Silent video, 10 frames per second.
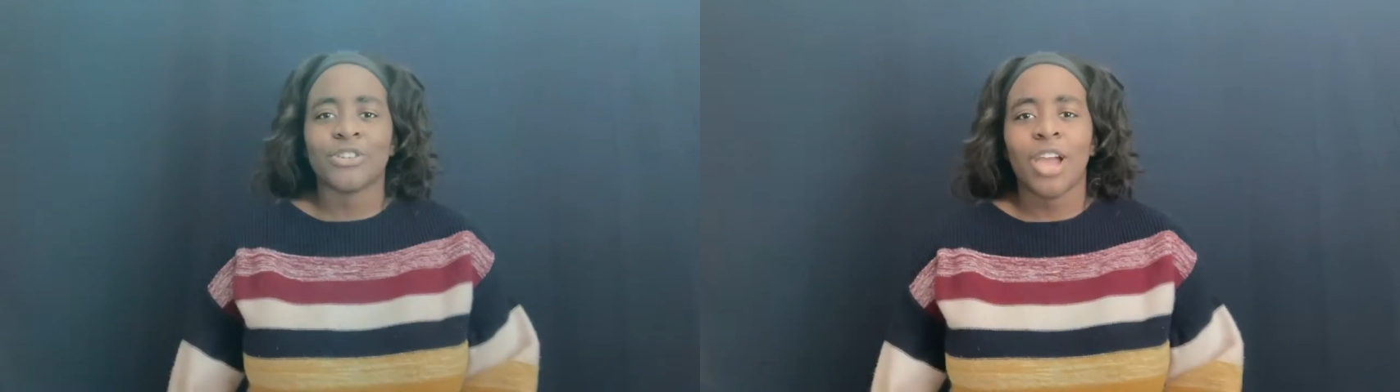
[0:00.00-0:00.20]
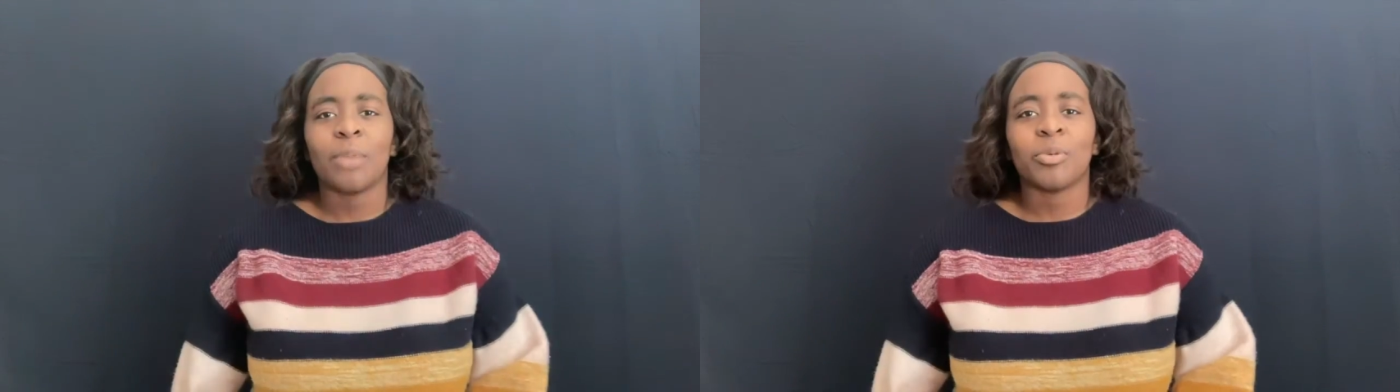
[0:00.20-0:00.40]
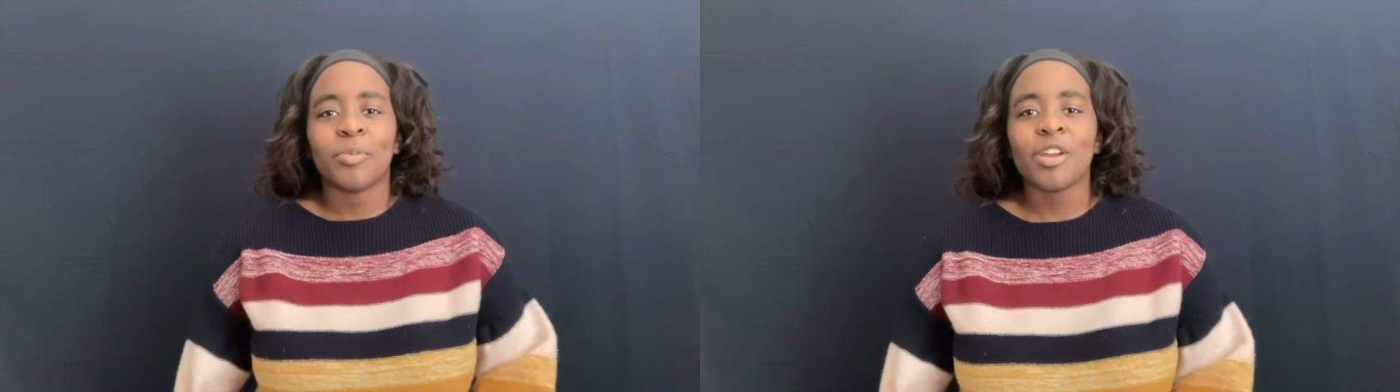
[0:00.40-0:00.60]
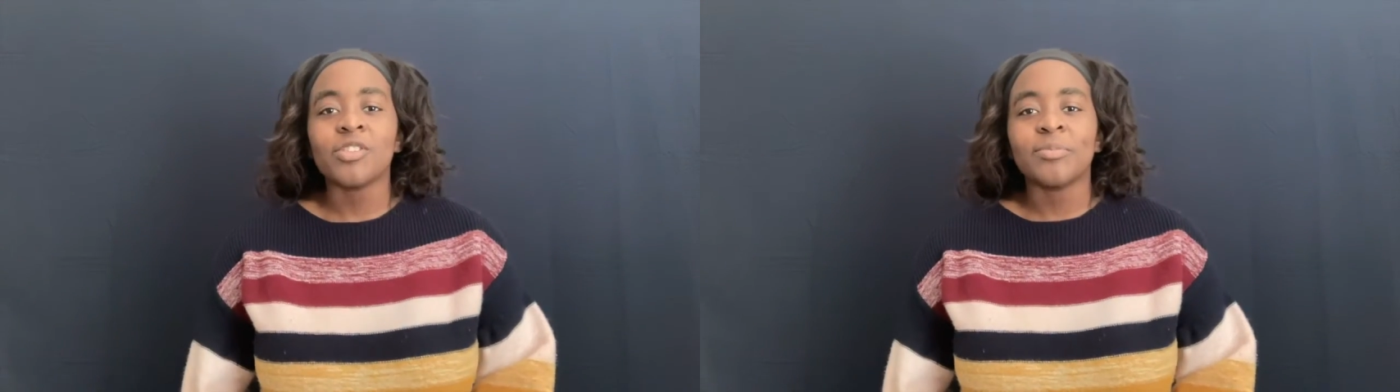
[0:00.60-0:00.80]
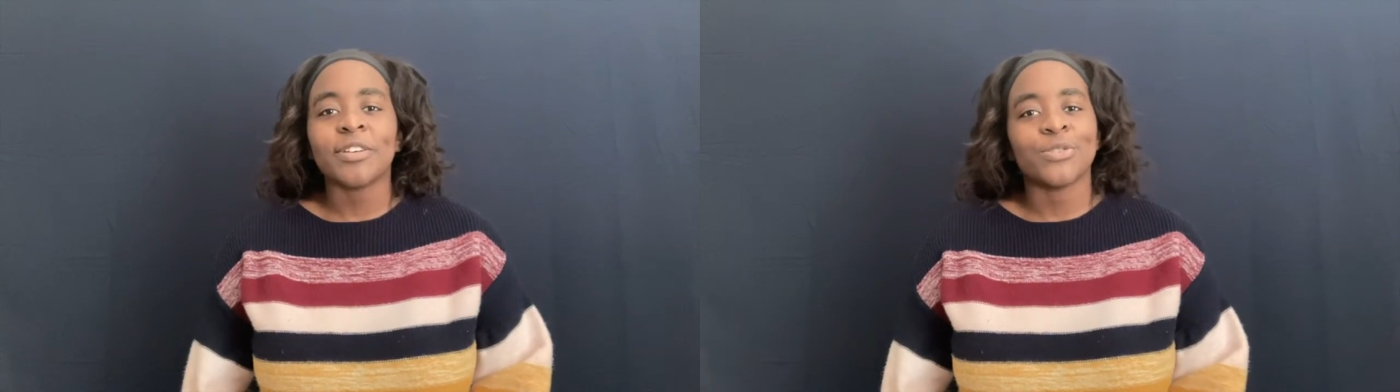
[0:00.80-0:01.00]
I
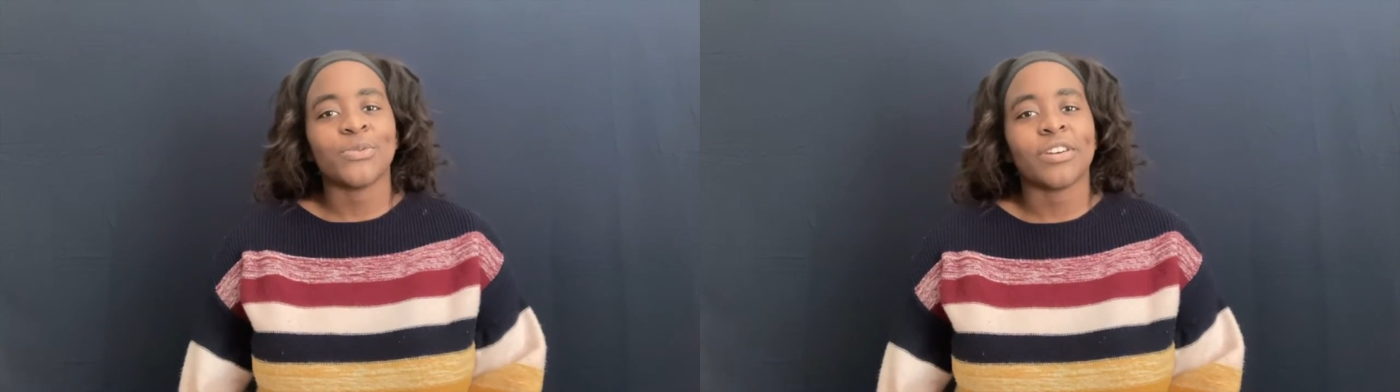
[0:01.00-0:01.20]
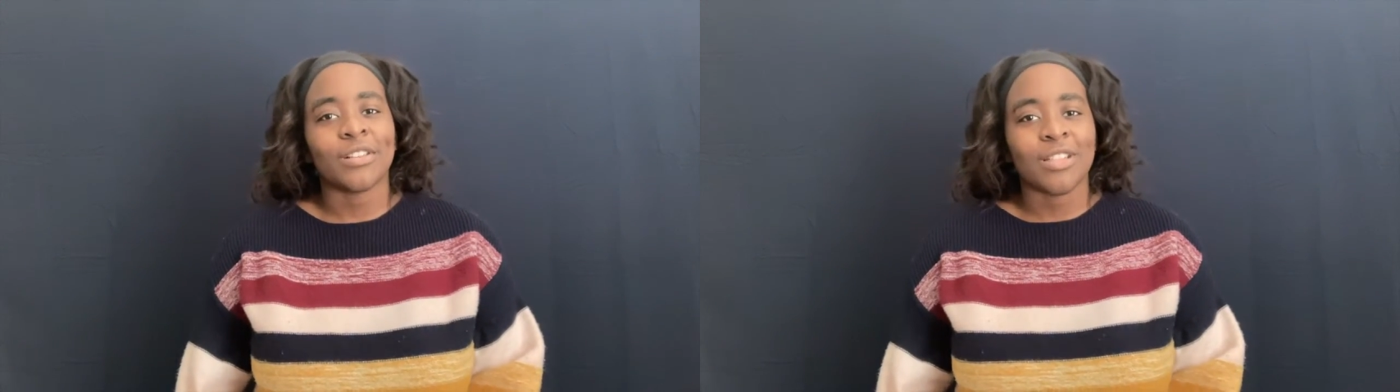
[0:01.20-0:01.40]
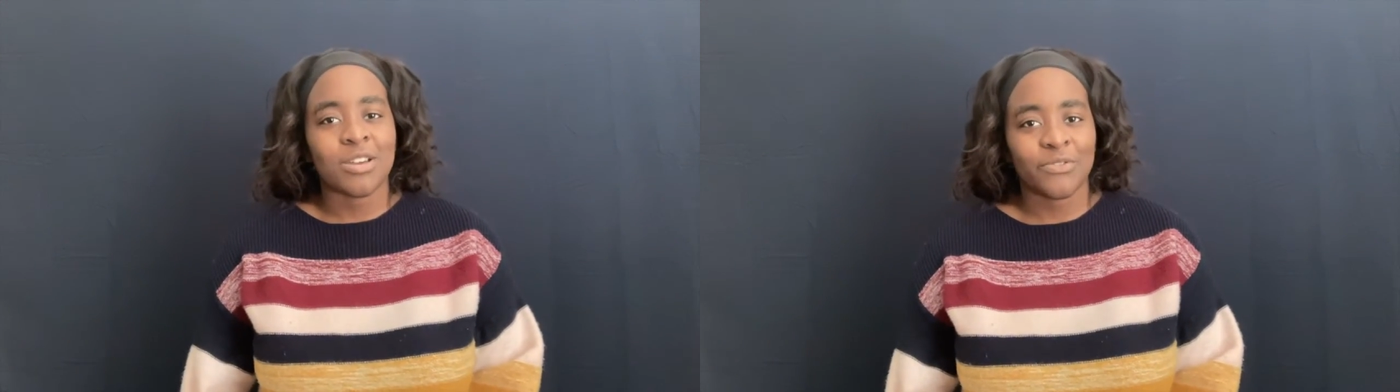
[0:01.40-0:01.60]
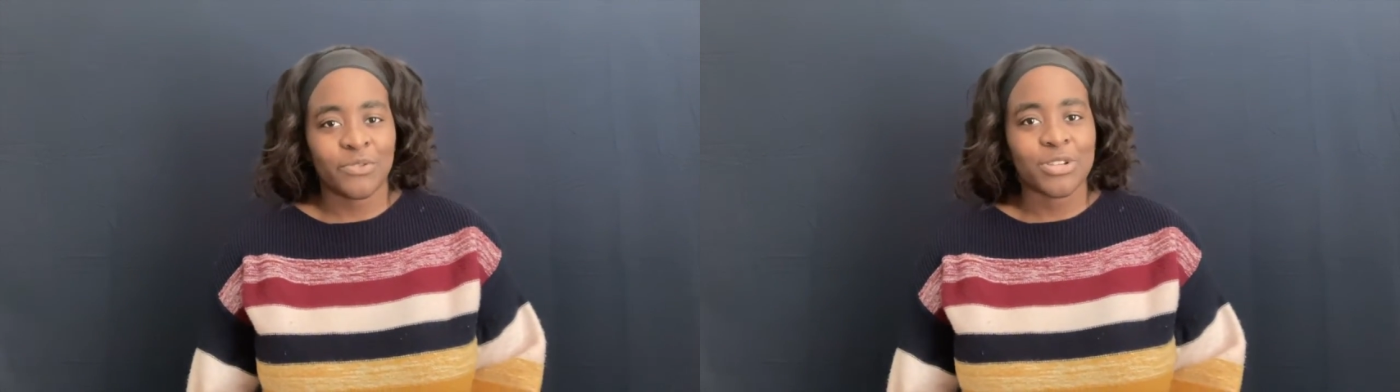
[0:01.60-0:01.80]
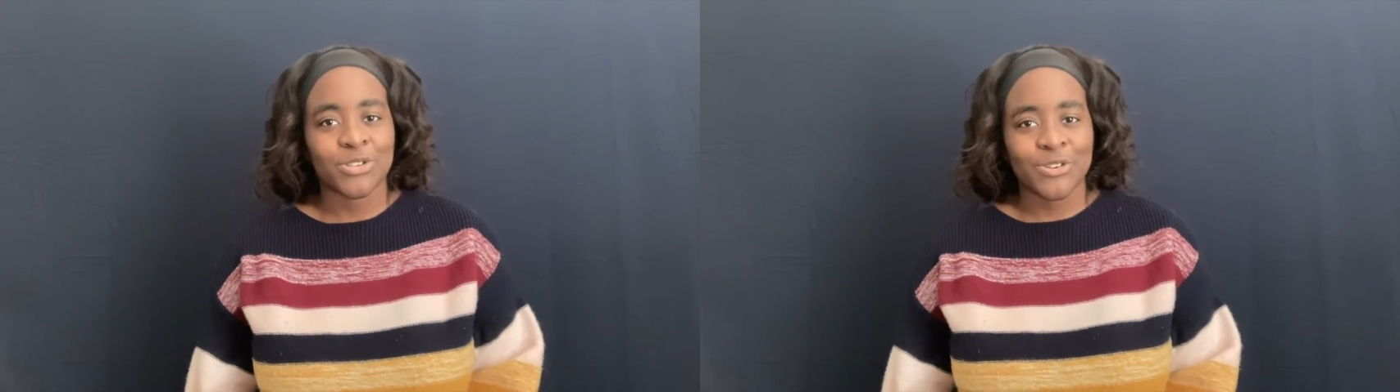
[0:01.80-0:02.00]
prepared by doing a lot of
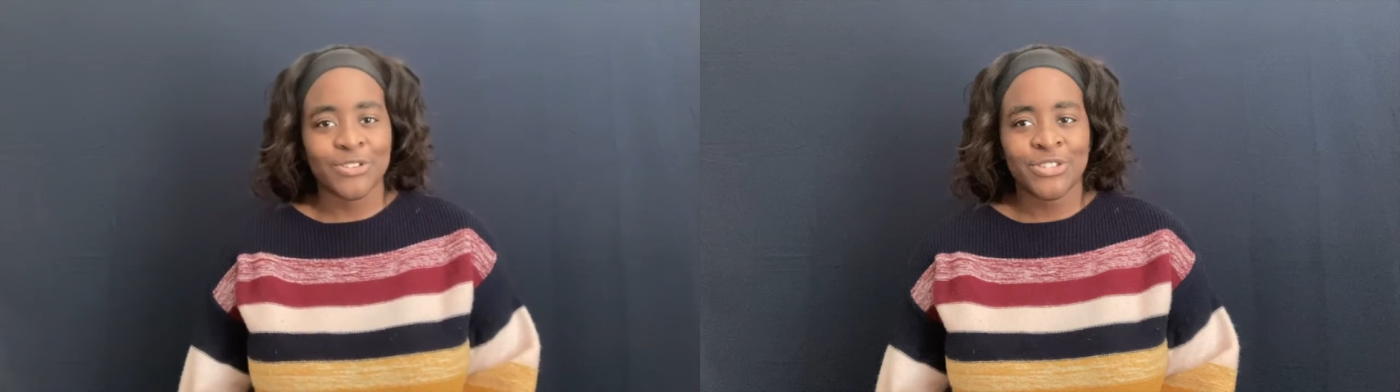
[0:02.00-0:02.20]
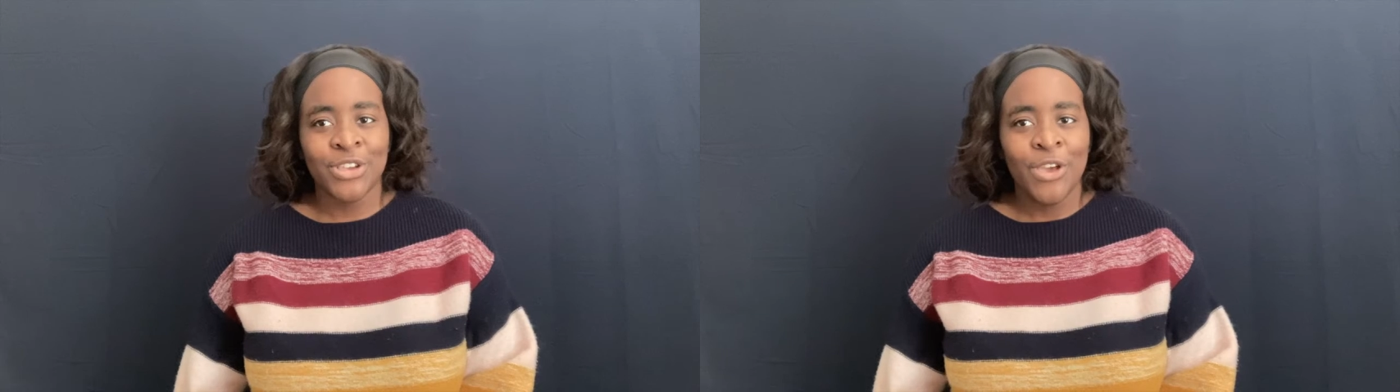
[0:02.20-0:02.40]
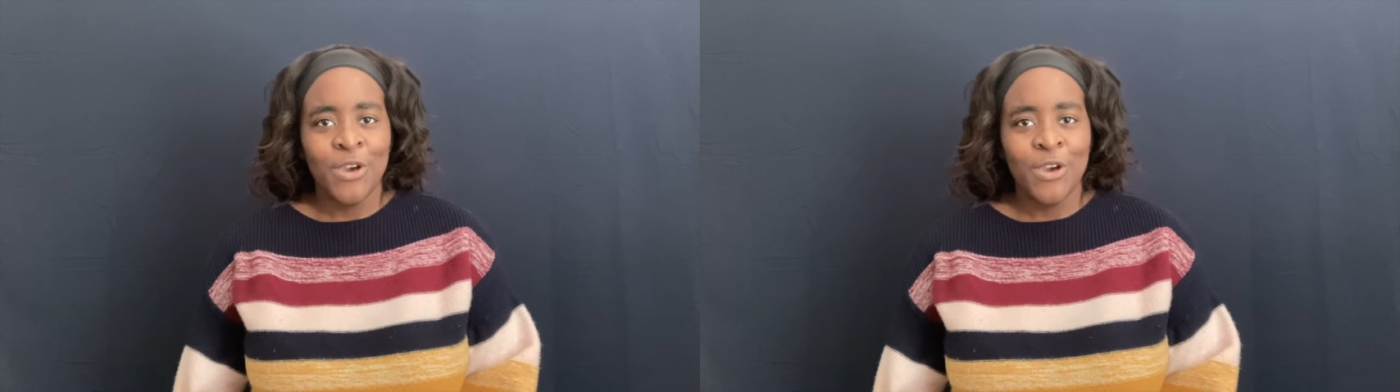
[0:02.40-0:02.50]
research.